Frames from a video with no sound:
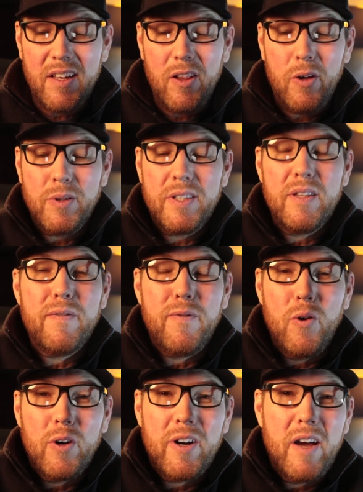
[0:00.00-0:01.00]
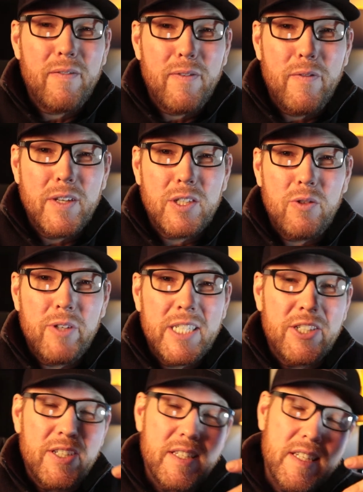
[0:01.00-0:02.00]
close in the foreground for visual
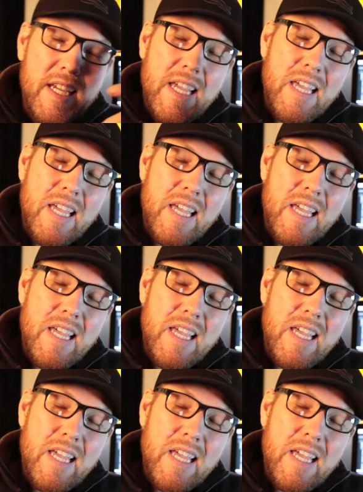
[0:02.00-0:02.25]
interest.